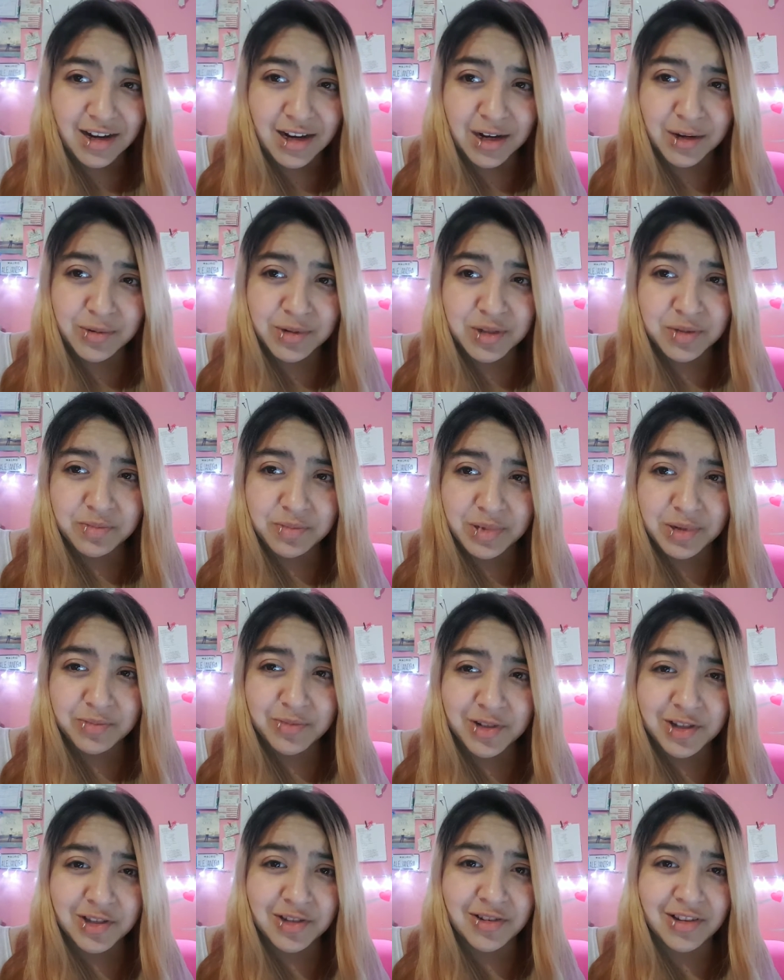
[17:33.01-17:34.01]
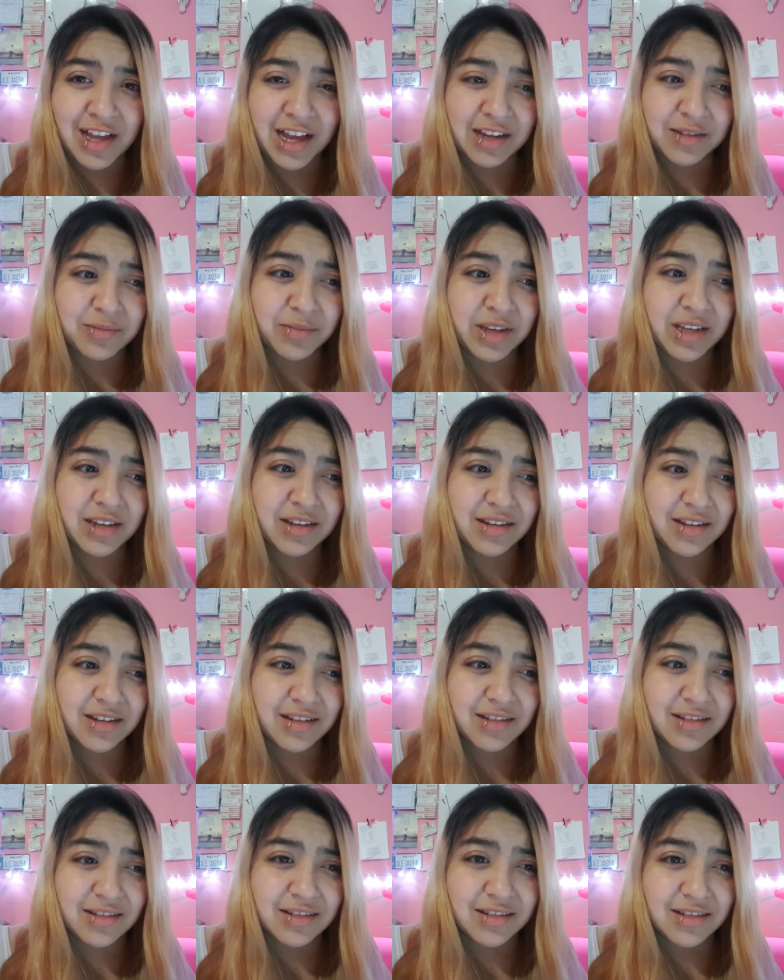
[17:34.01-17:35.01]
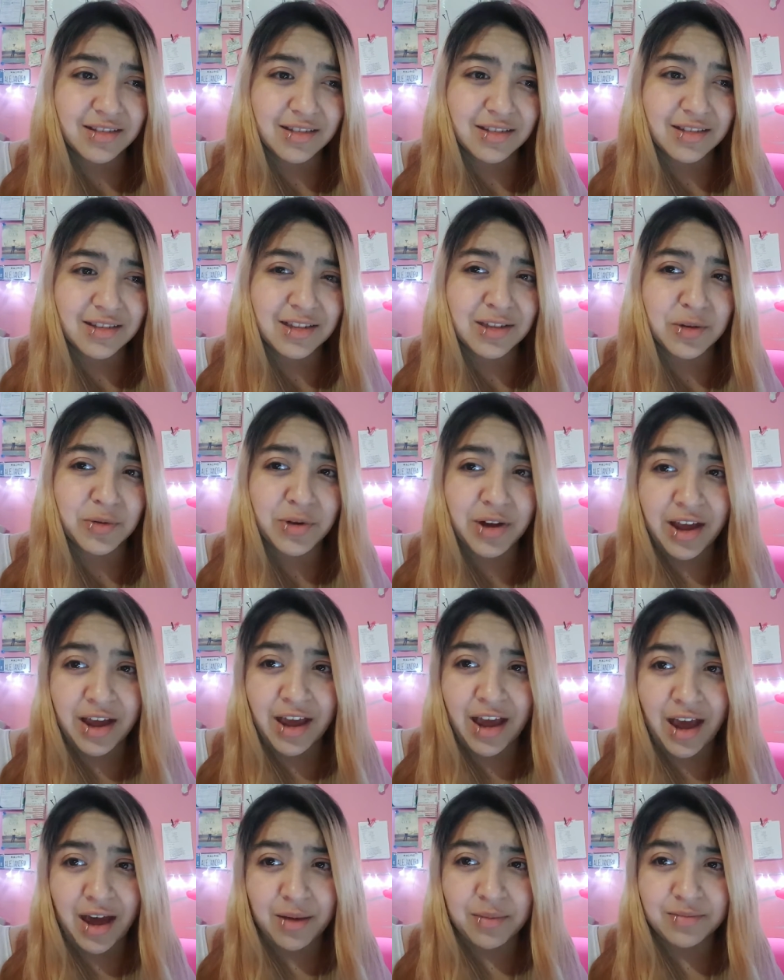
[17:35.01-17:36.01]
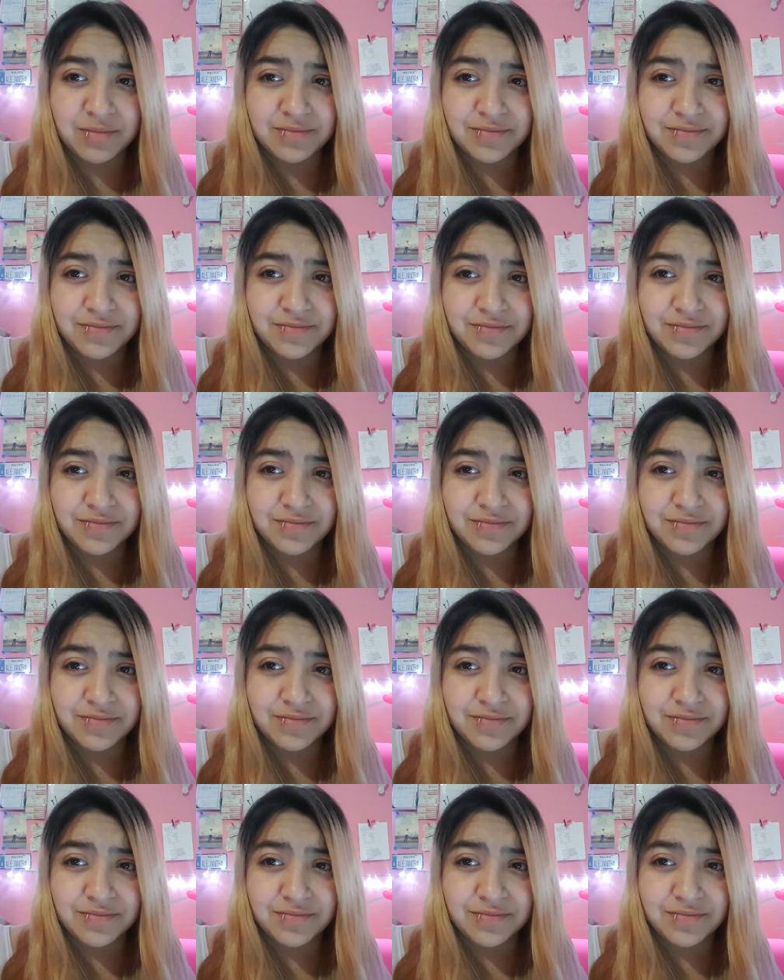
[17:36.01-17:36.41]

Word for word: I want people to like me the way I am,